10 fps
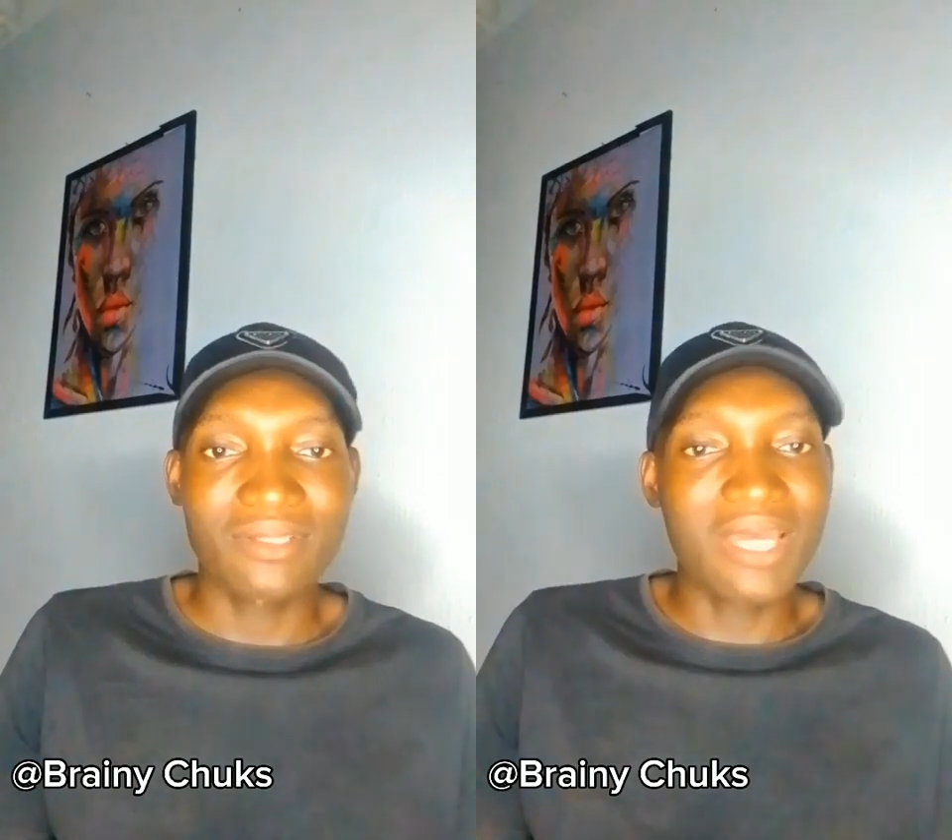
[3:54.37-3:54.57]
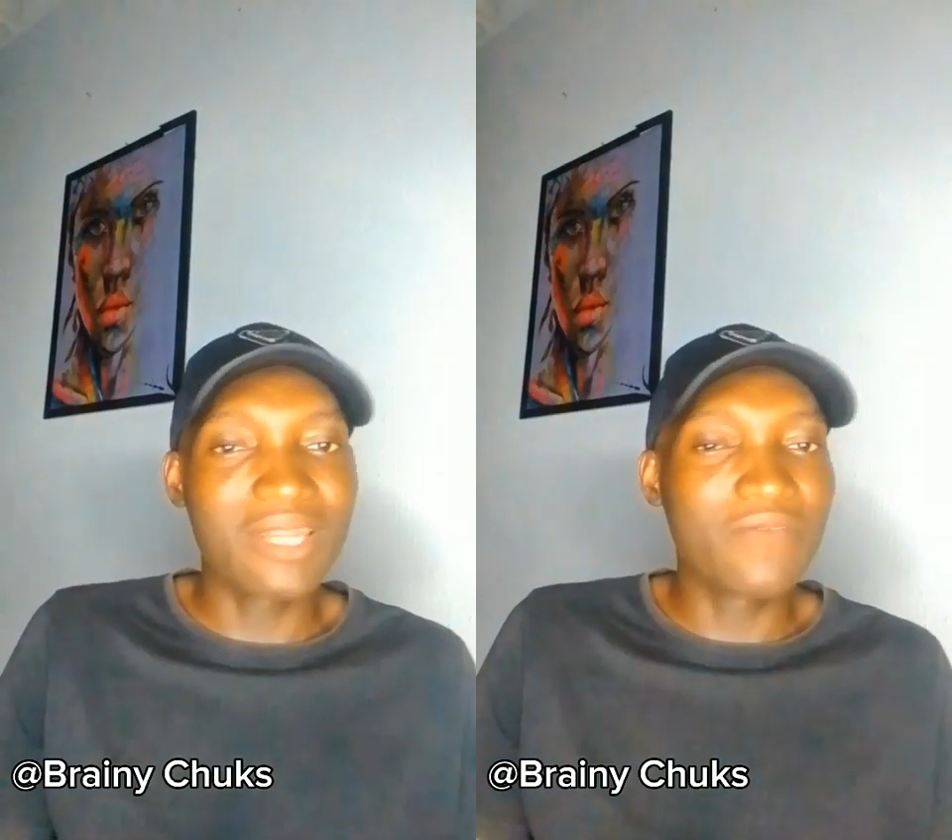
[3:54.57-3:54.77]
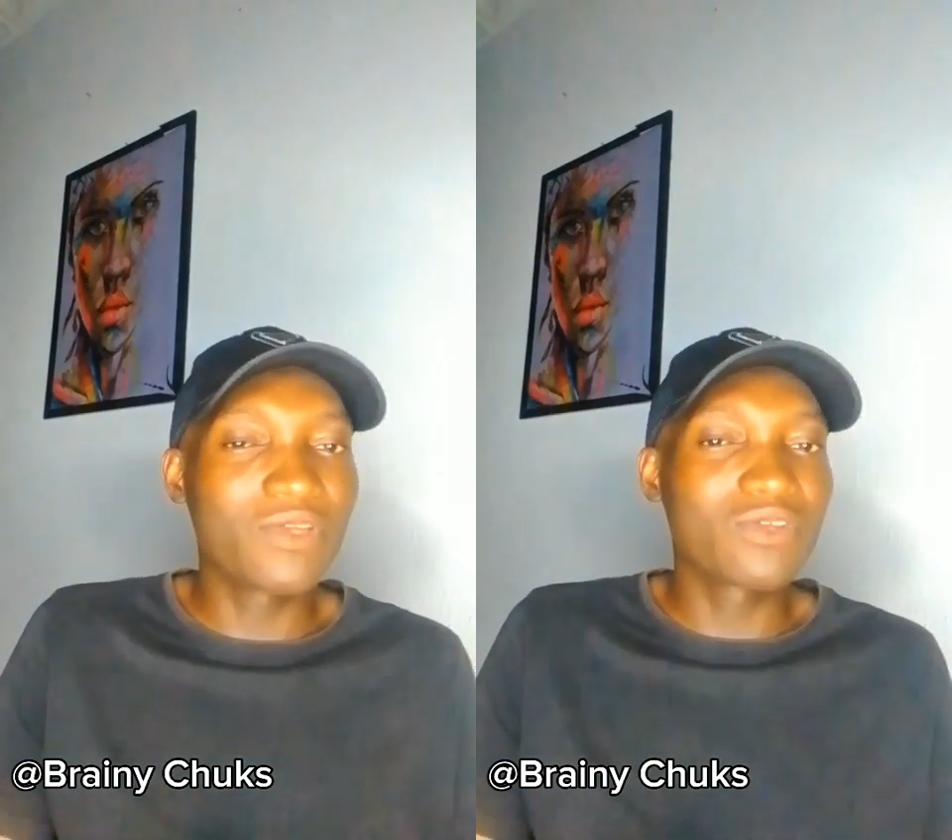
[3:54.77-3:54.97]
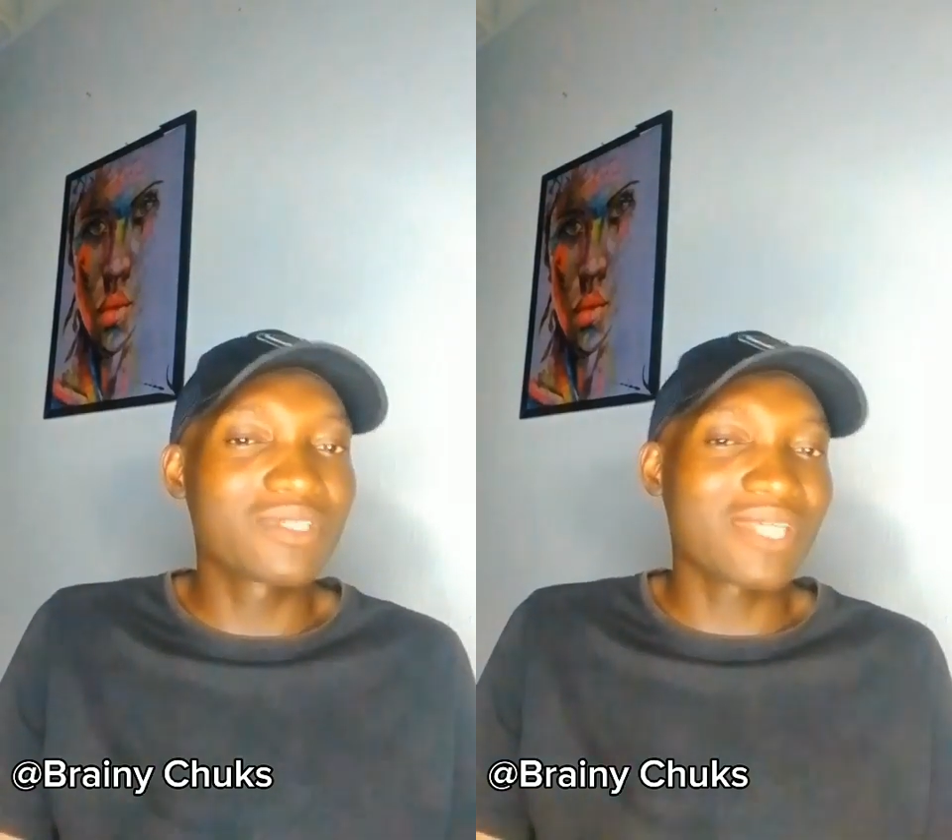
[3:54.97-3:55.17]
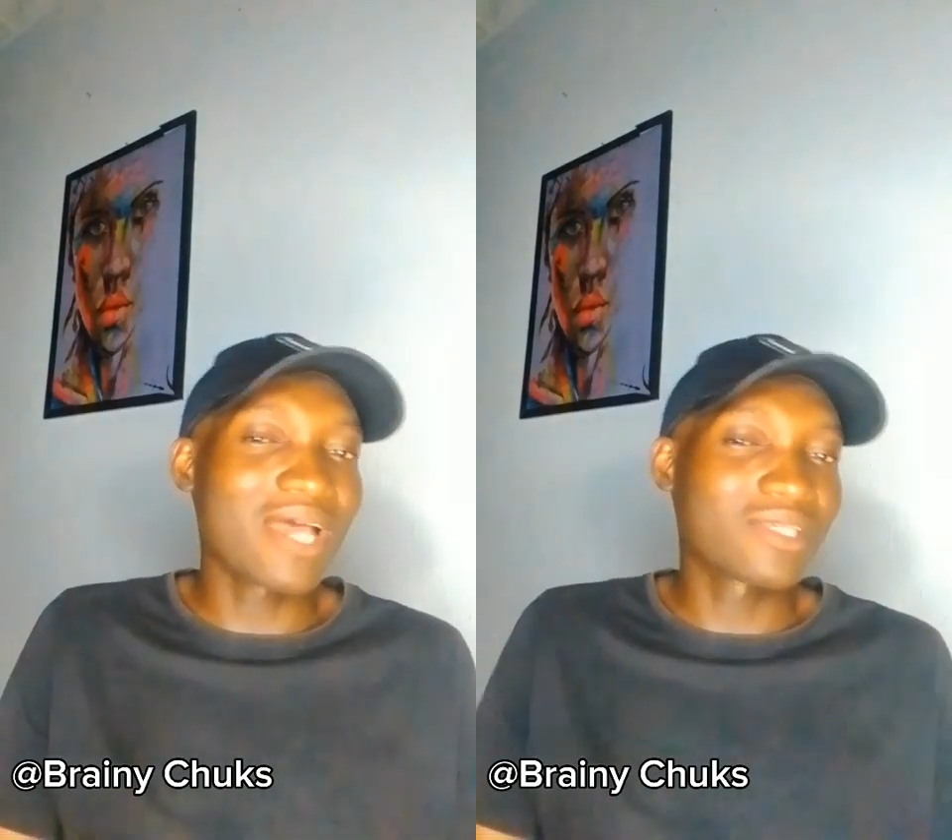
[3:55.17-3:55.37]
And if we
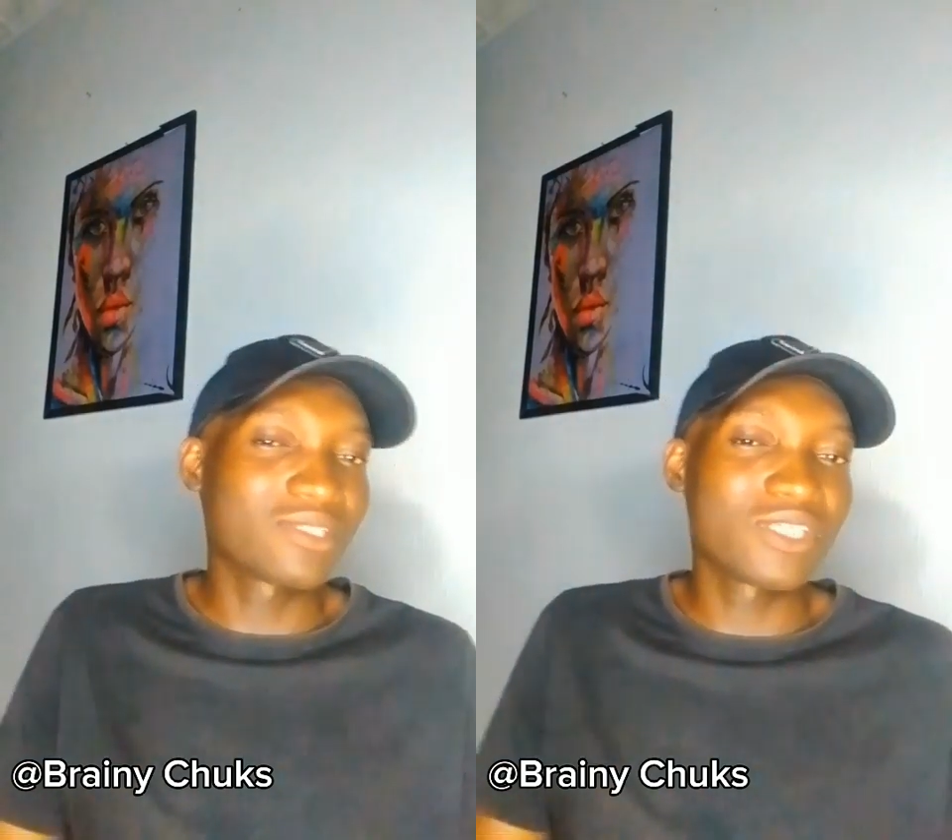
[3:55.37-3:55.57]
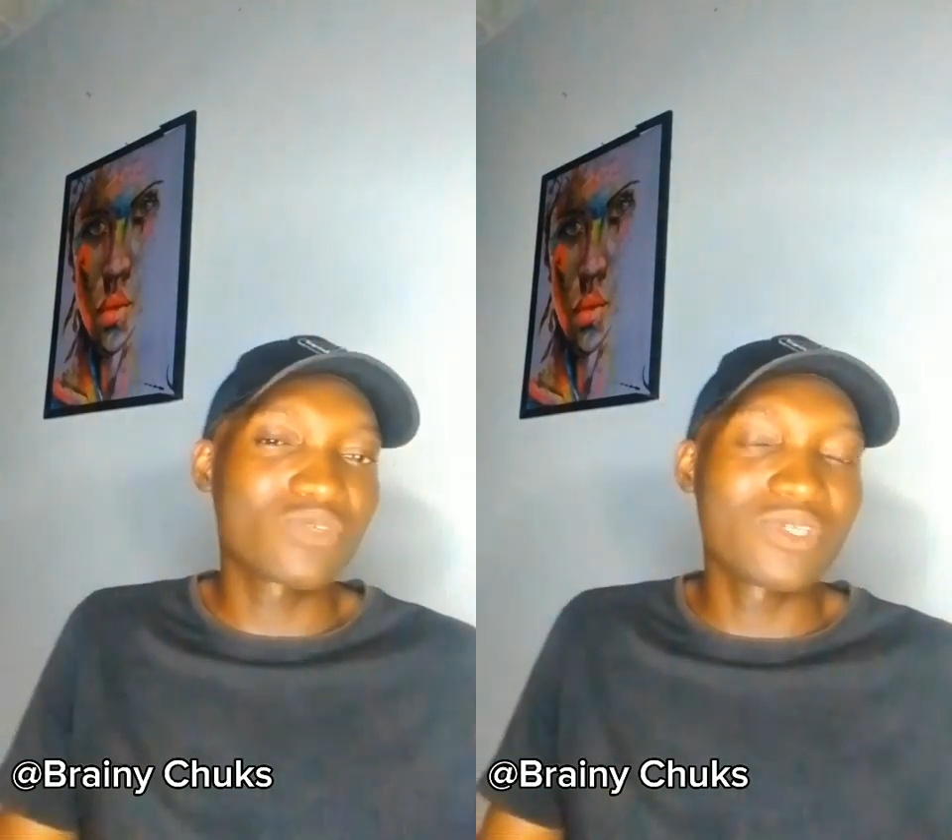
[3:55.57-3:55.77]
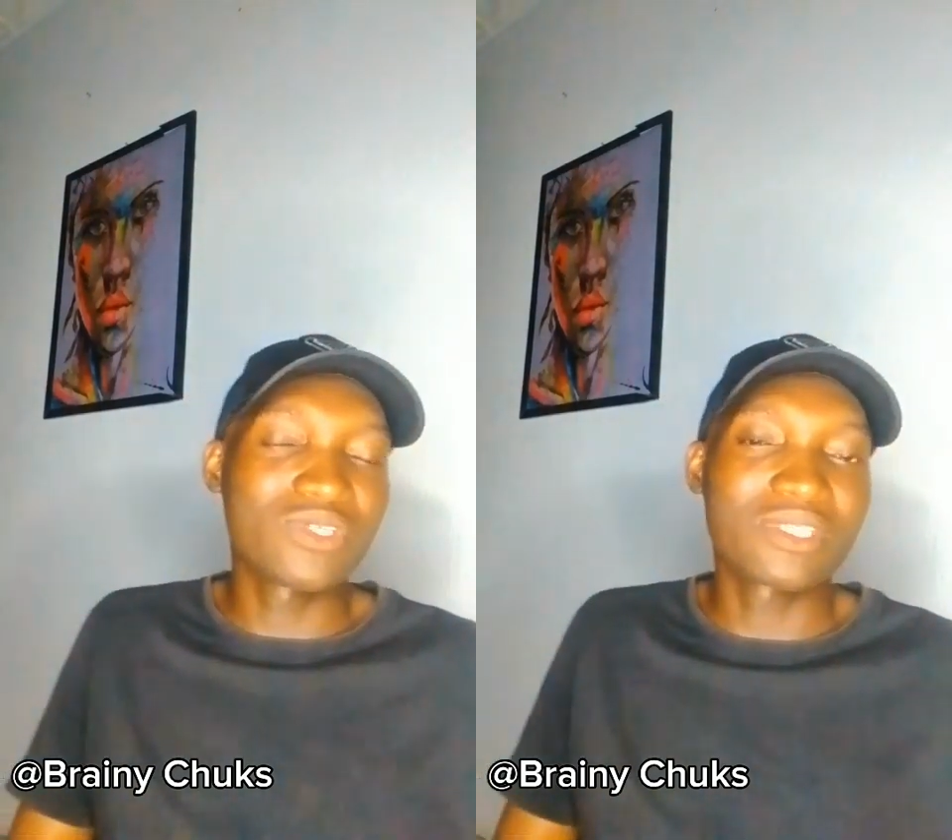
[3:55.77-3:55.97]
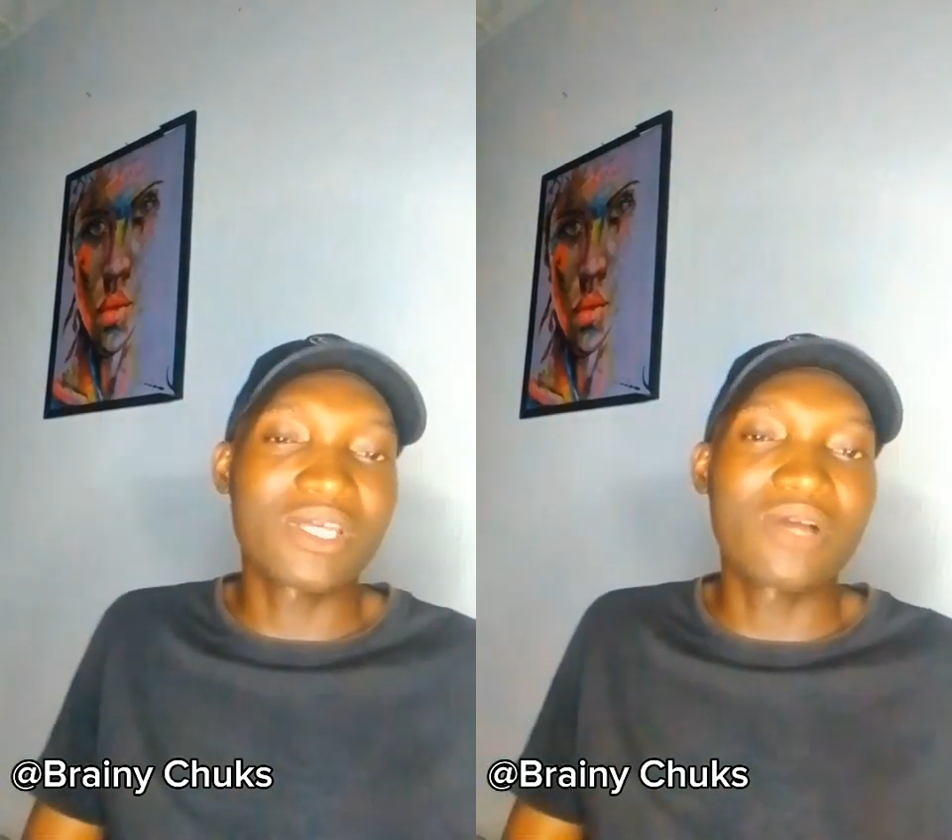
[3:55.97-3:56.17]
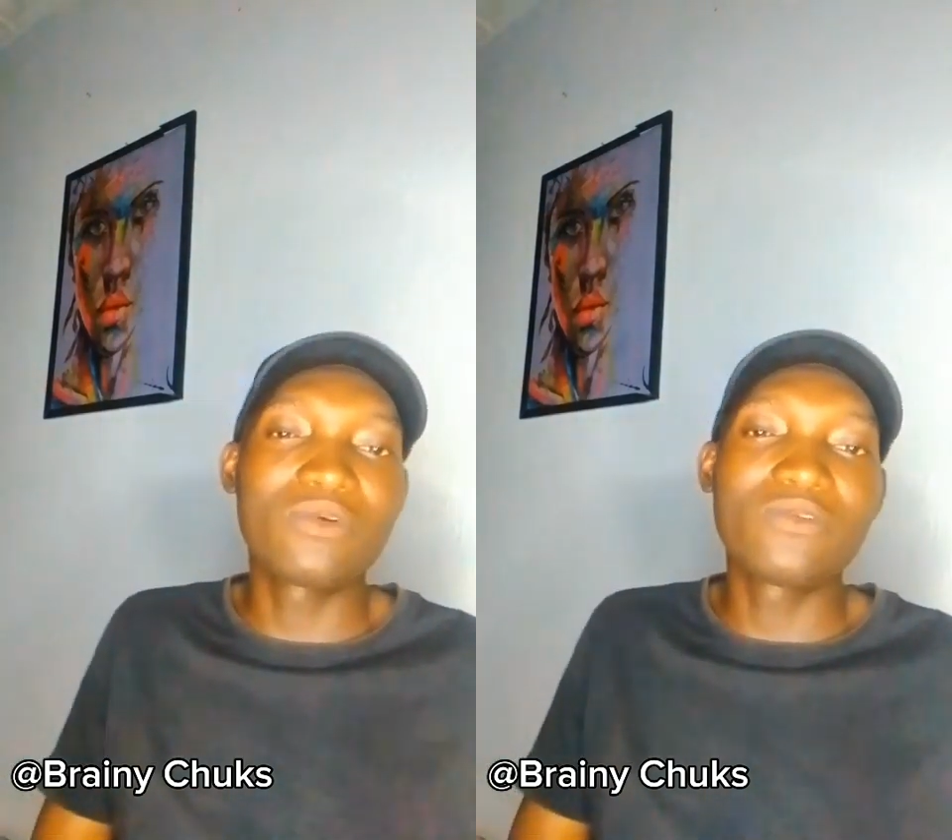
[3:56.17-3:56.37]
don't ask these questions,
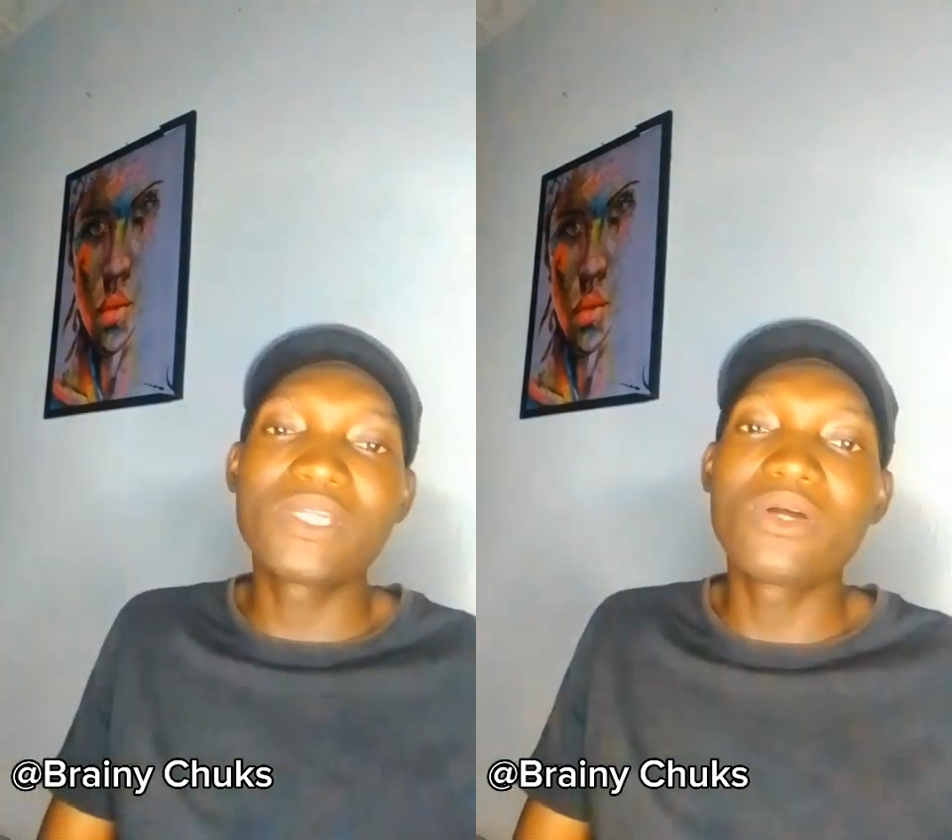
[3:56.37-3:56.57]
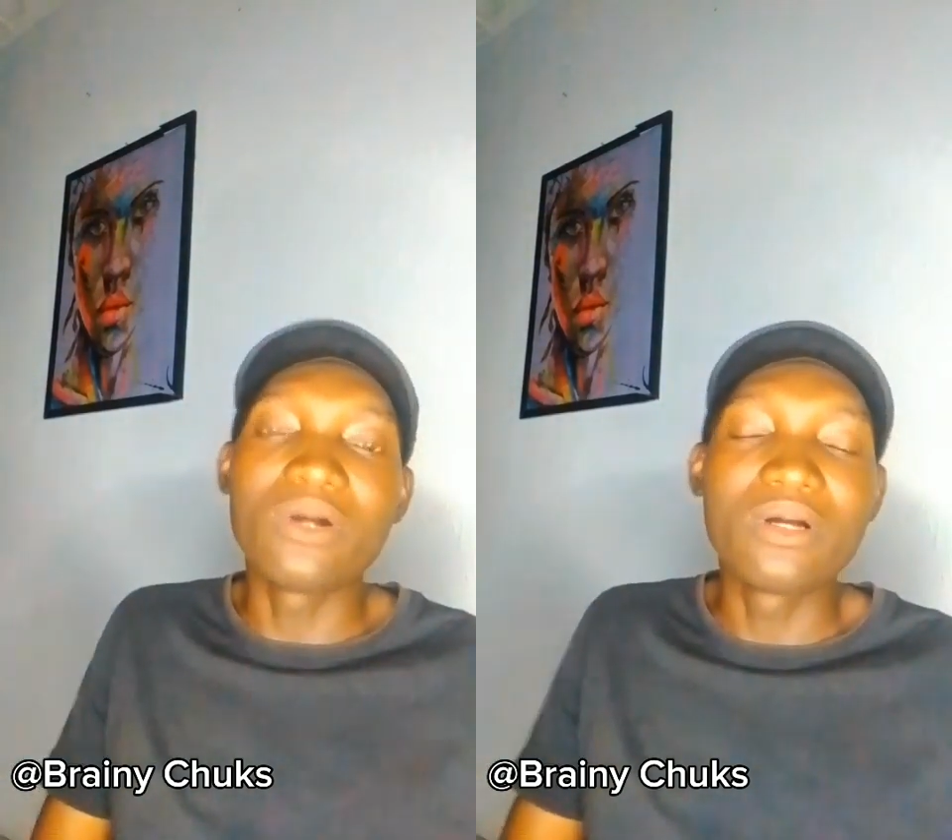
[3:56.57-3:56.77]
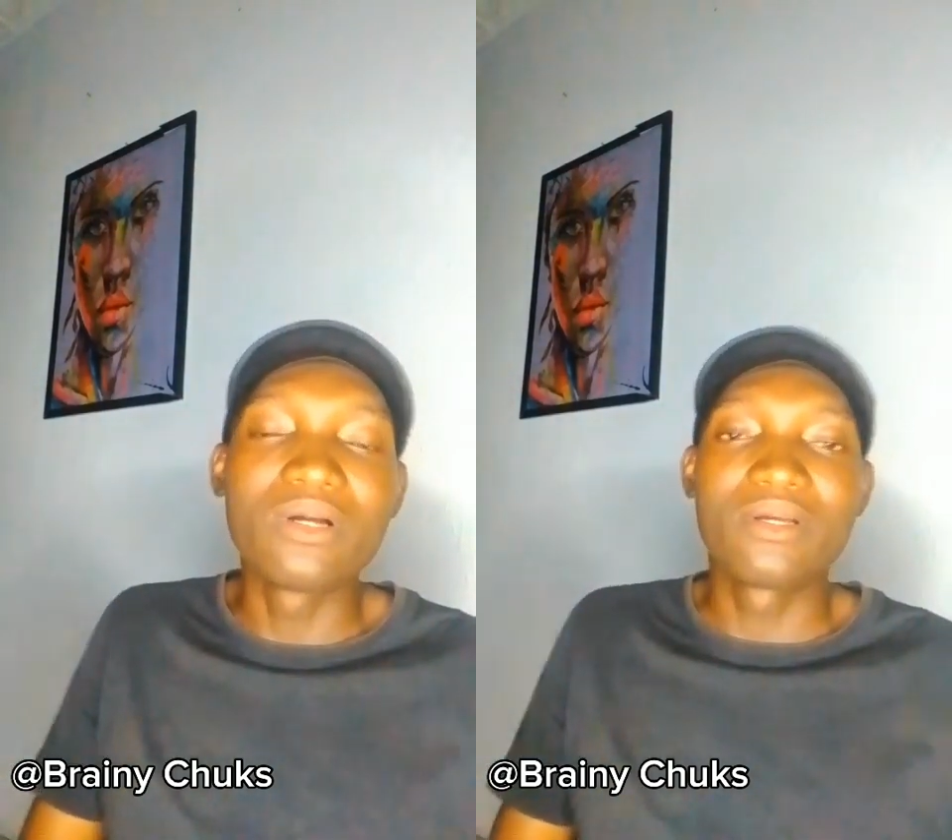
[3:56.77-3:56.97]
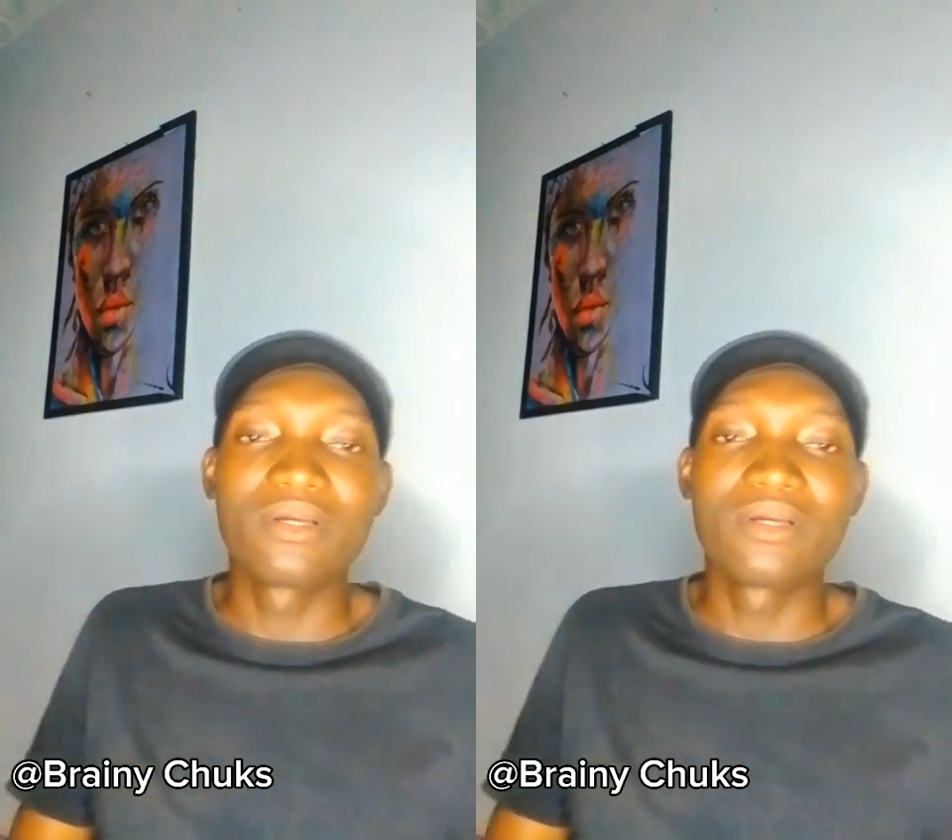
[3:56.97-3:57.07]
how will we know?